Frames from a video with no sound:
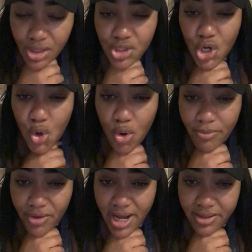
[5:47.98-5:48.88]
You're
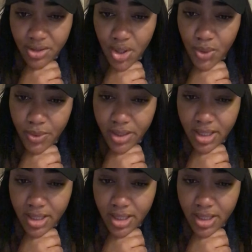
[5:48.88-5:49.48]
home right now.